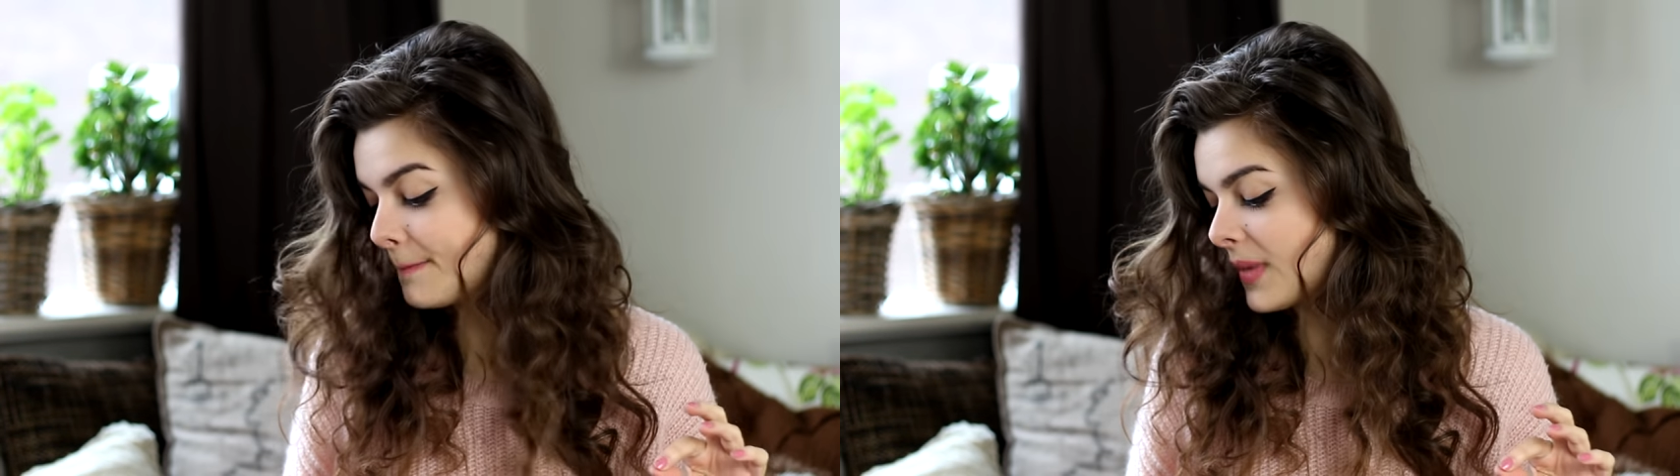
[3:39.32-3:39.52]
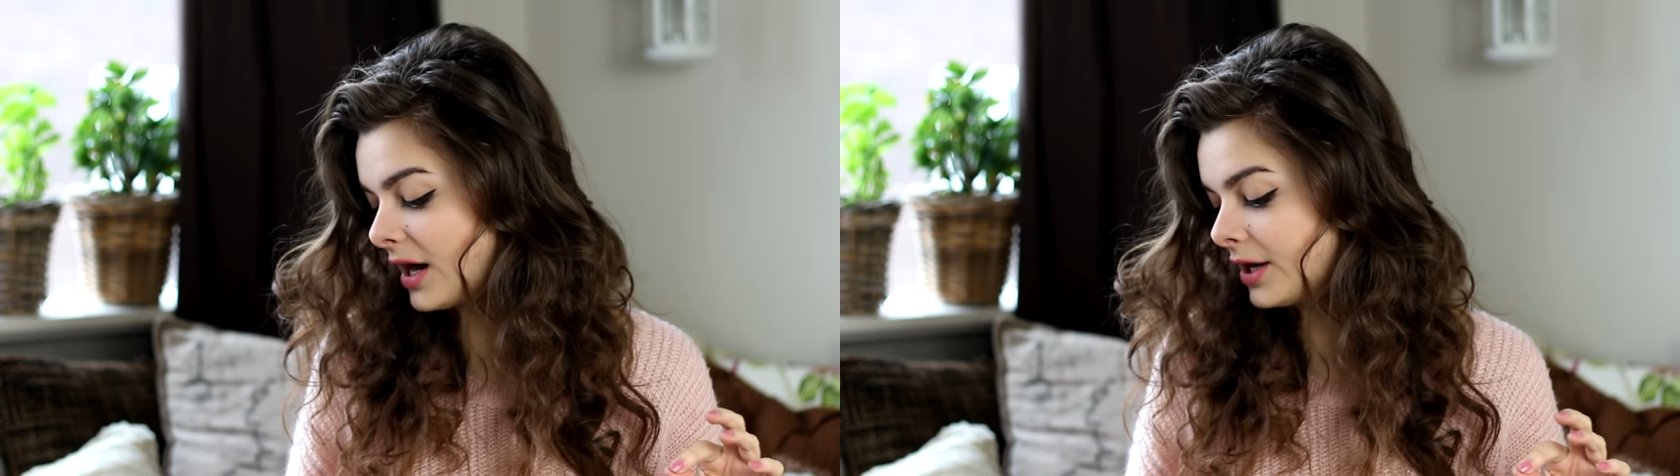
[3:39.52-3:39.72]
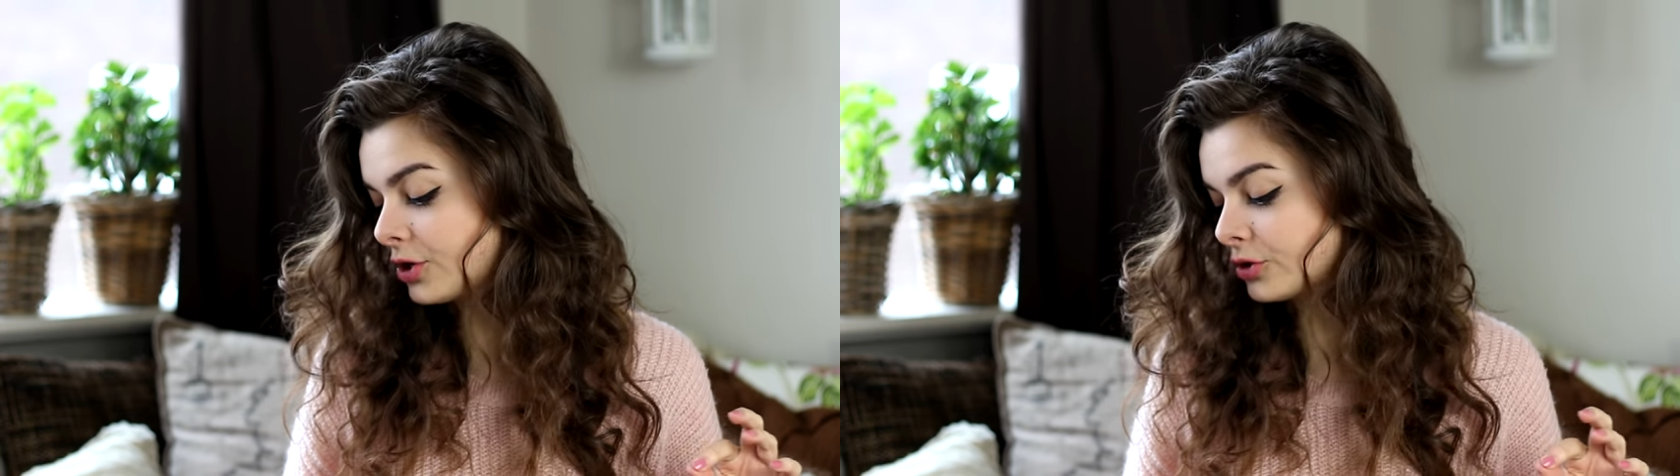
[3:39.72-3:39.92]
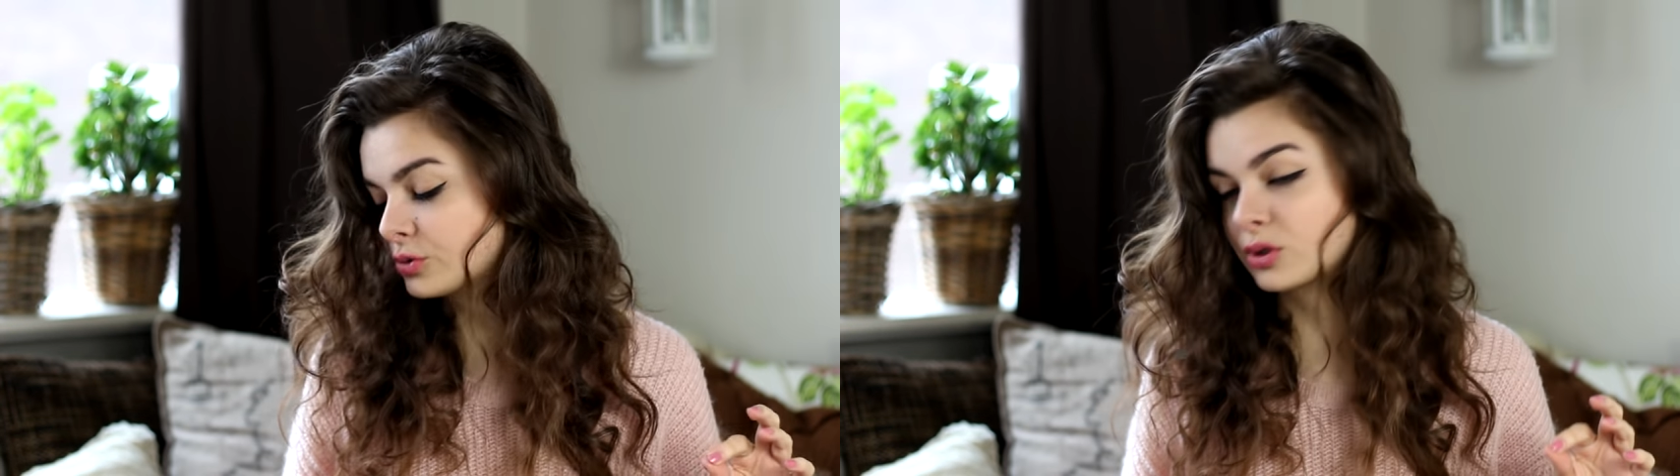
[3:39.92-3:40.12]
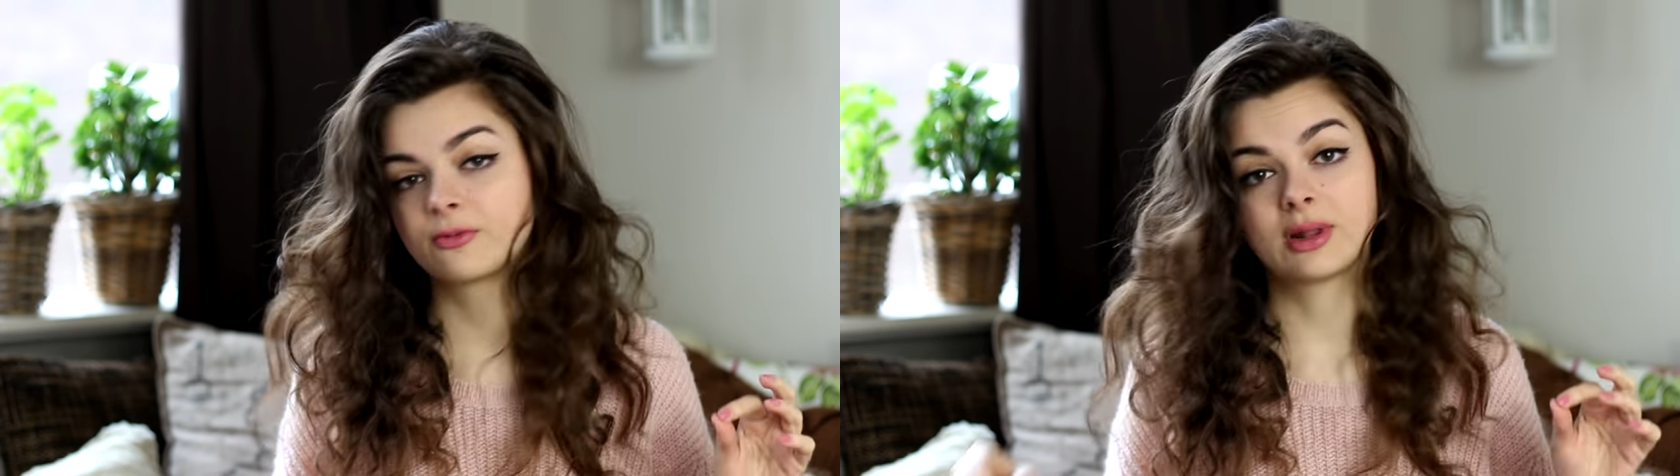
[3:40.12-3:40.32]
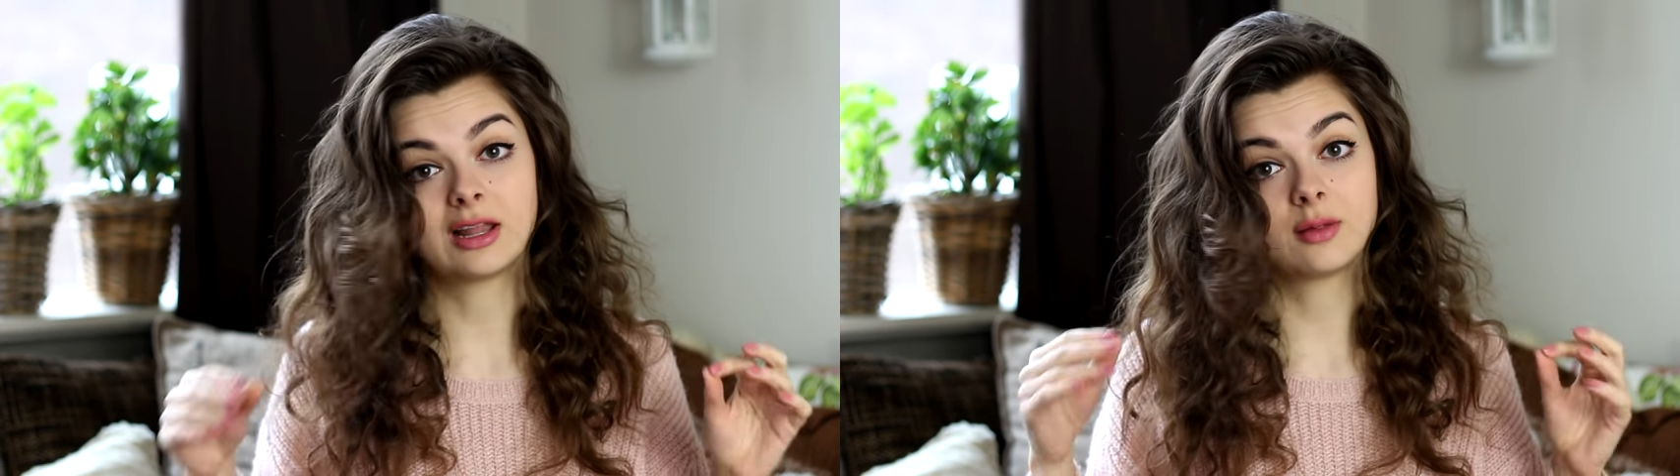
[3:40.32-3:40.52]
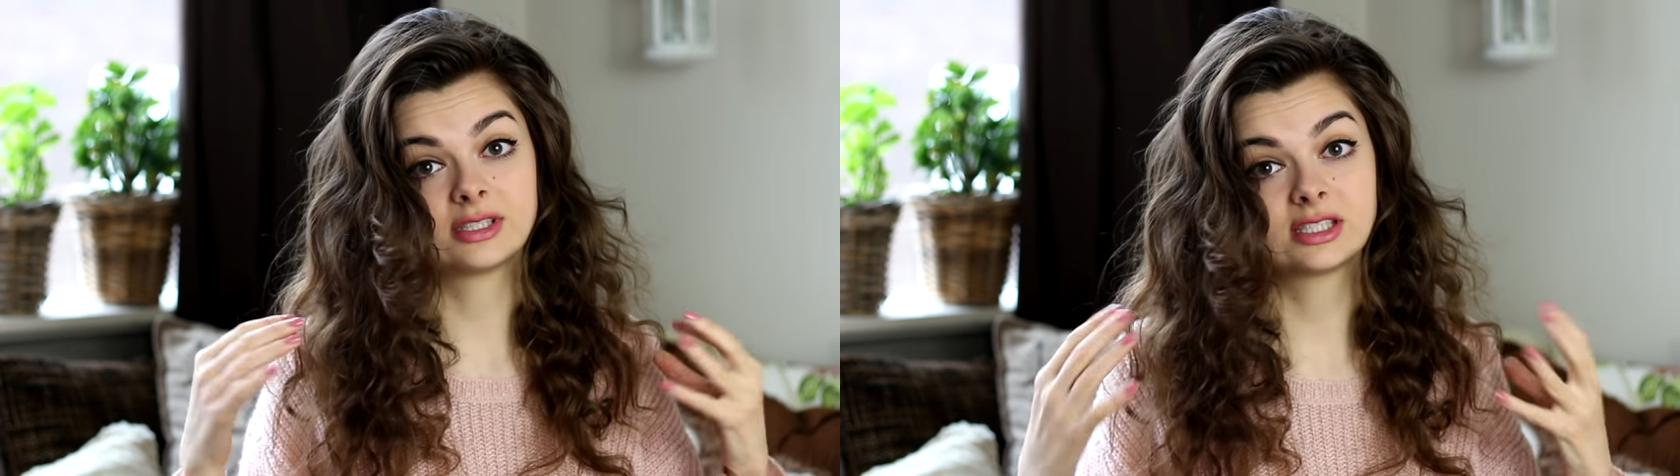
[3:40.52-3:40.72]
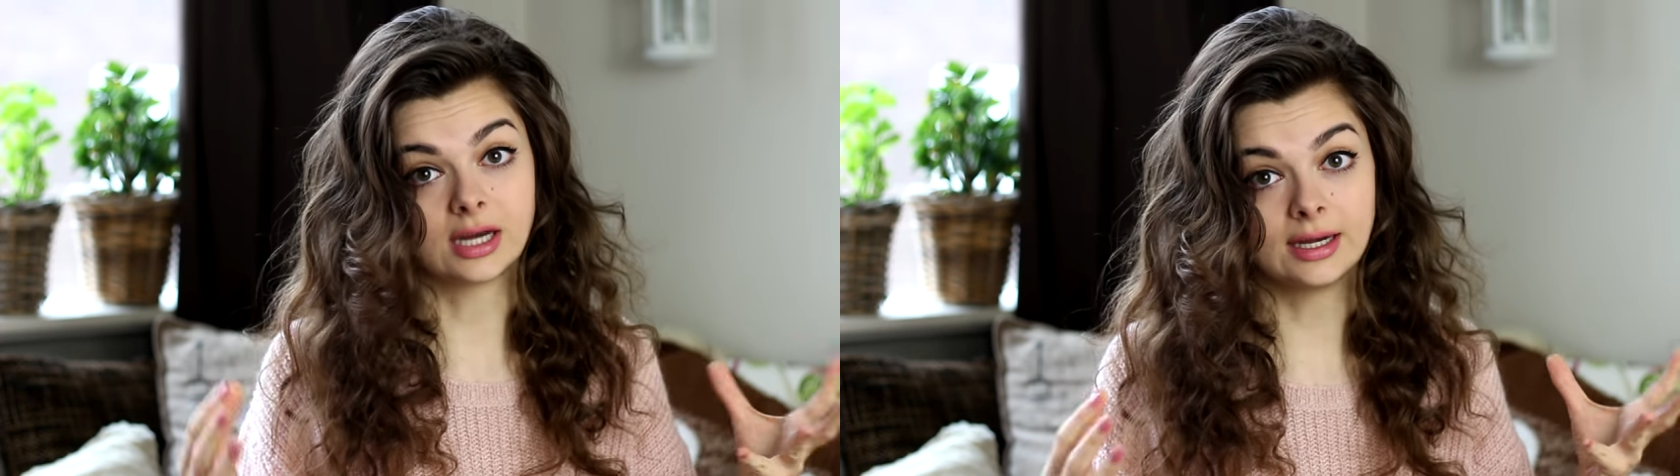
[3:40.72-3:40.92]
my curls would have been a little
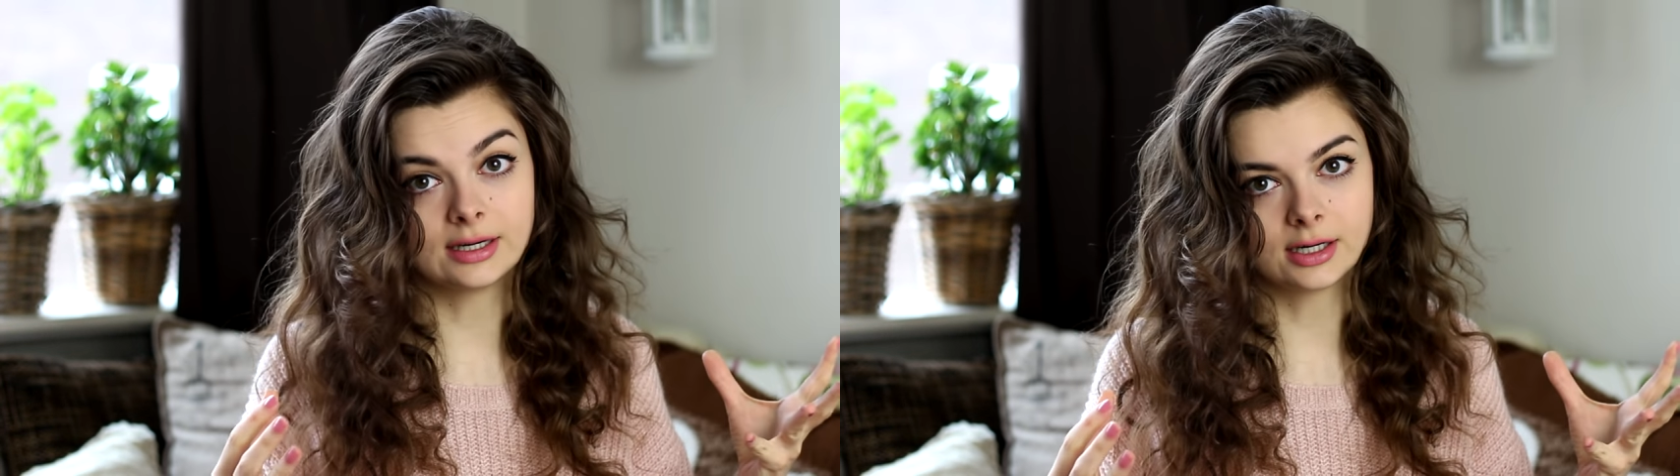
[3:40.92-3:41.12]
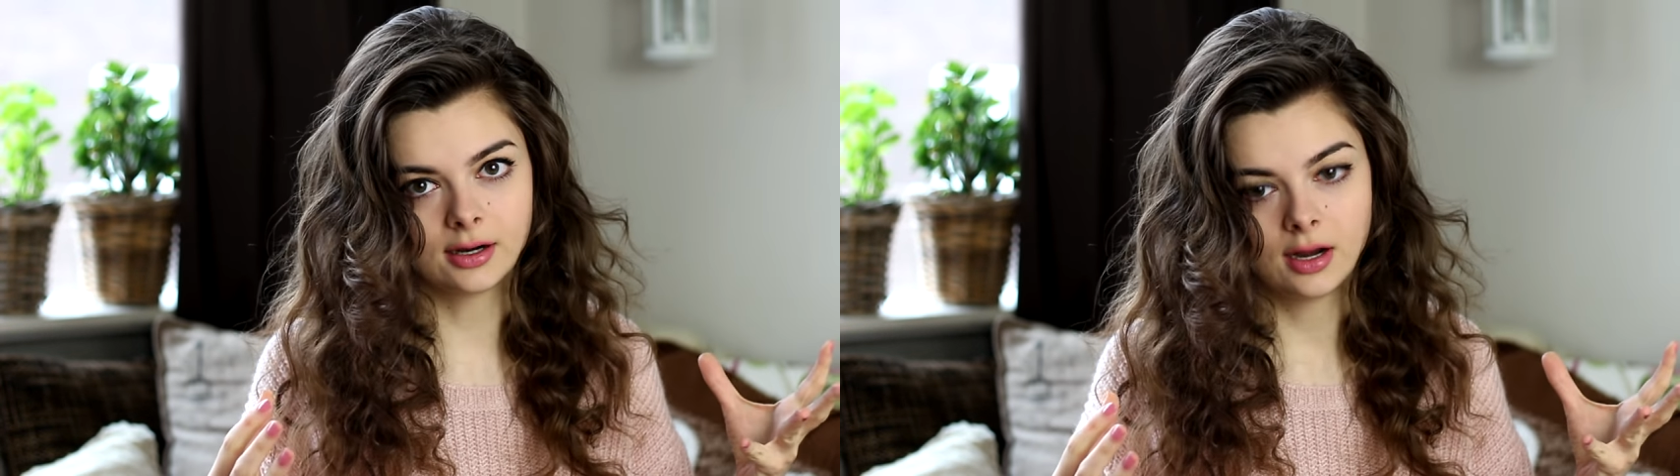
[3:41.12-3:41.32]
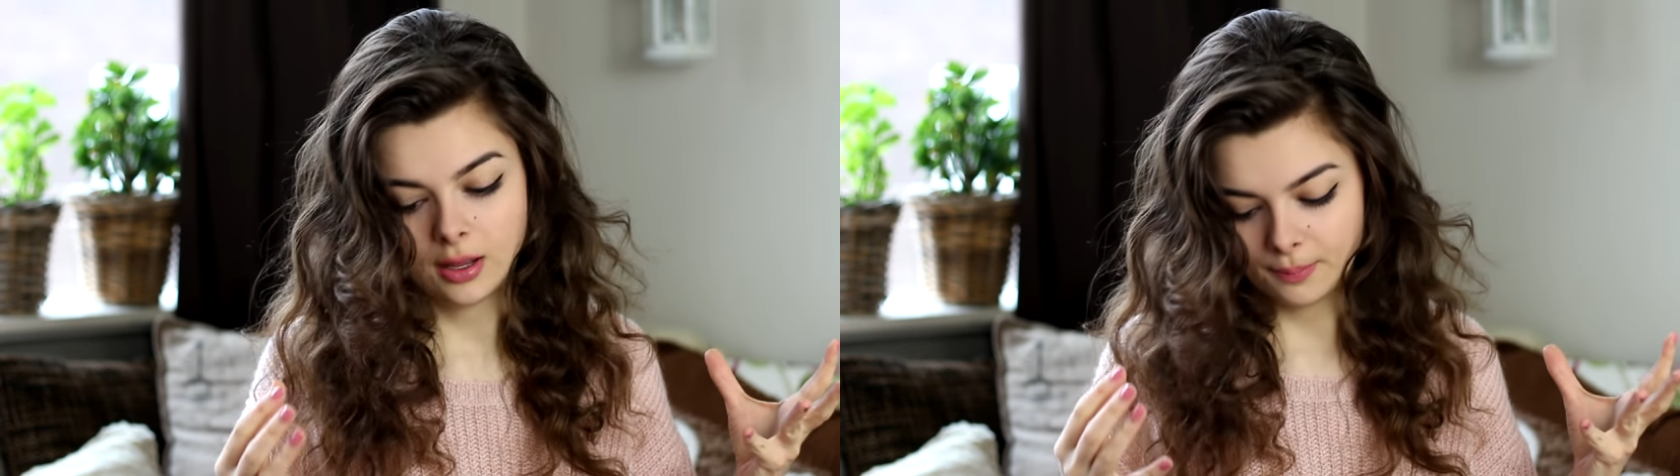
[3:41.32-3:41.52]
bit tighter,